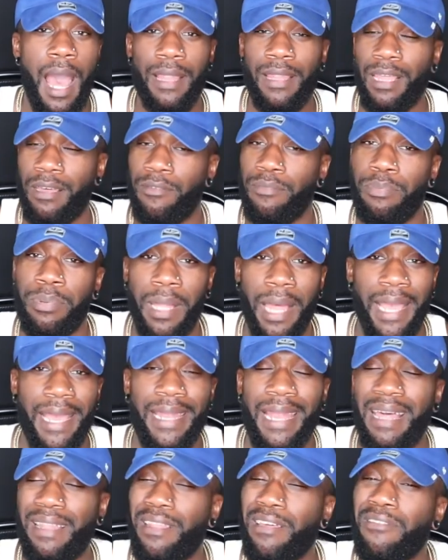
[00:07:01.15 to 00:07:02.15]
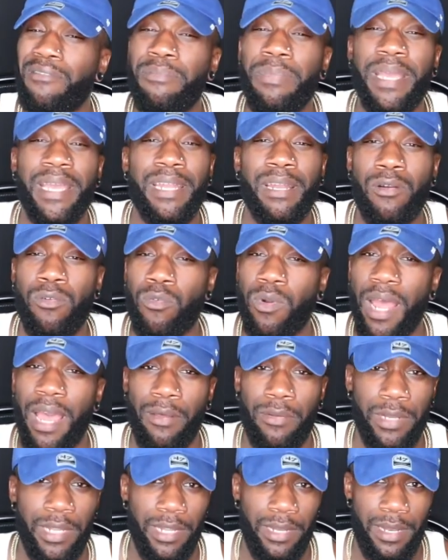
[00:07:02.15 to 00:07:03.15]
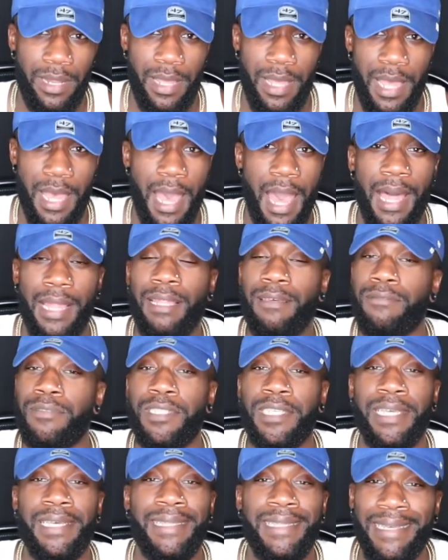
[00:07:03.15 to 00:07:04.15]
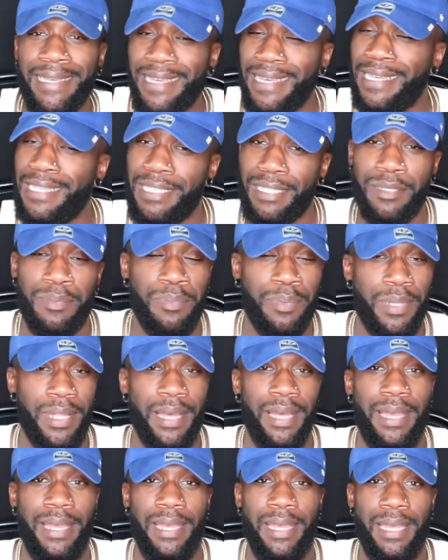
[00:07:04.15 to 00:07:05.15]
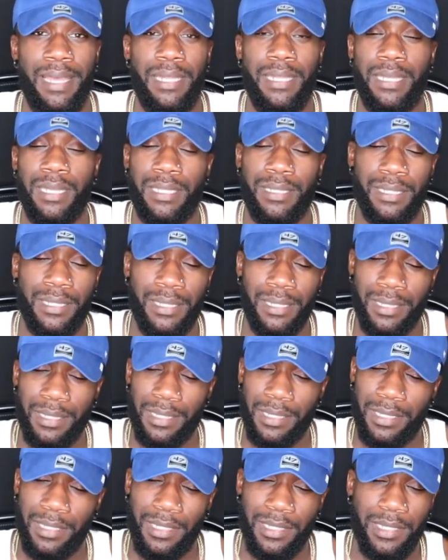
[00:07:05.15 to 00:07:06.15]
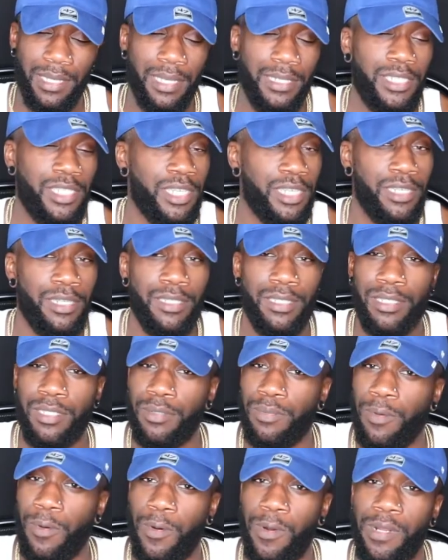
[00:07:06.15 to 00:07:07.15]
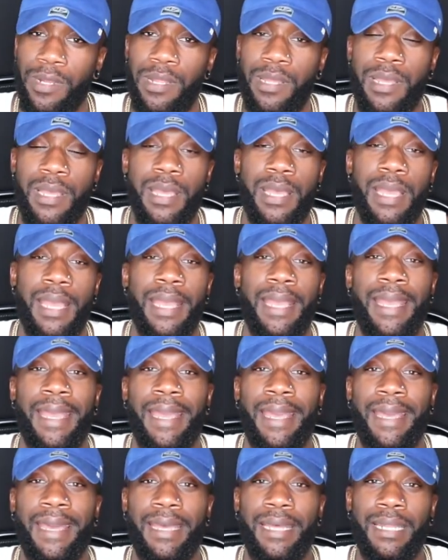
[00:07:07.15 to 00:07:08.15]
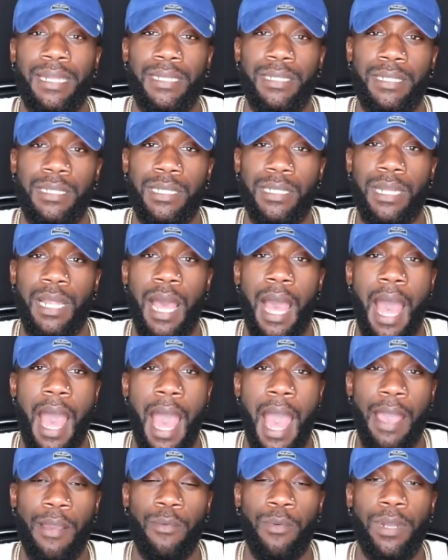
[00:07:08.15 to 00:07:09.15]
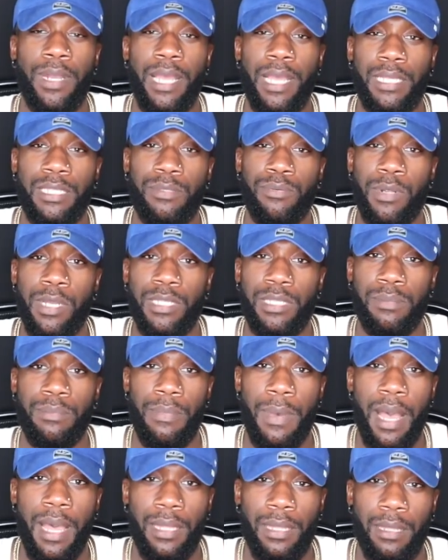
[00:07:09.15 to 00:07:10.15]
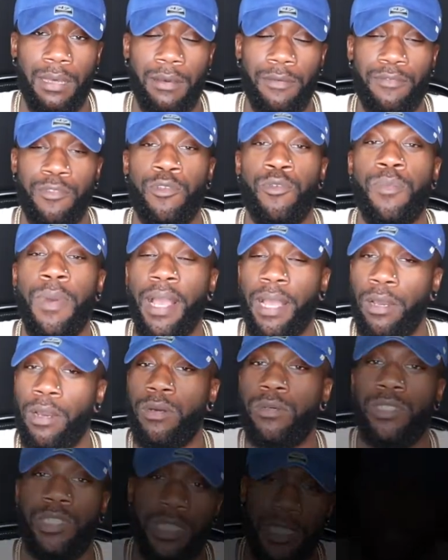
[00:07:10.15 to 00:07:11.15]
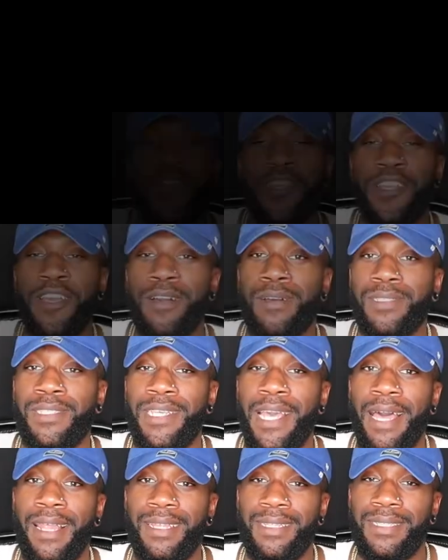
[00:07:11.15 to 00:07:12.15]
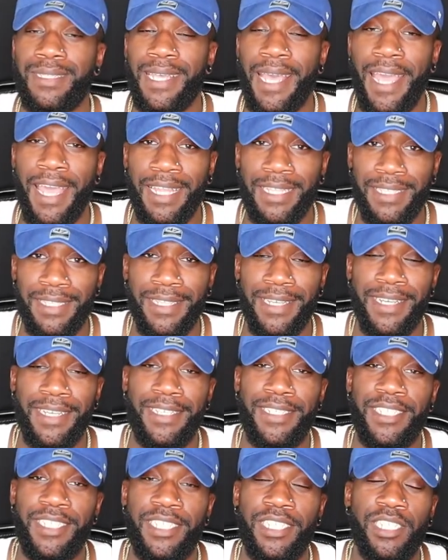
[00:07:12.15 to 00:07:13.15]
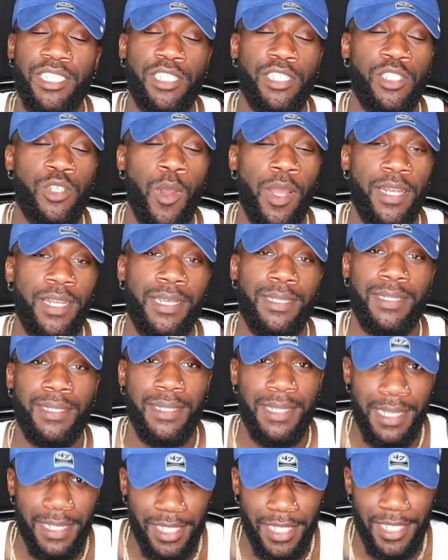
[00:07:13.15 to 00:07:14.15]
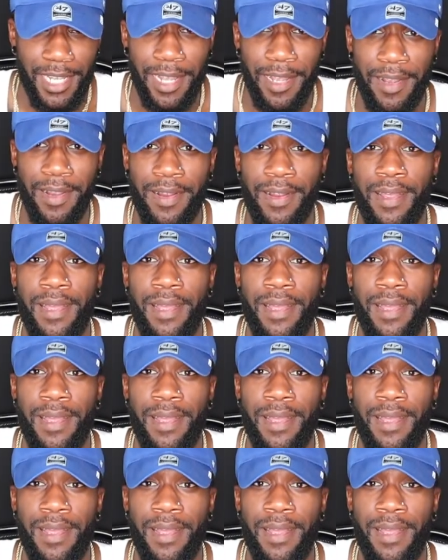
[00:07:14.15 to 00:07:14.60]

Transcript: I love playing. I love being around it. I love seeing the kids play. It is such a good sport. And I want to express my love through my coaching. One of our young talents, Ainsley, she just joined us this year.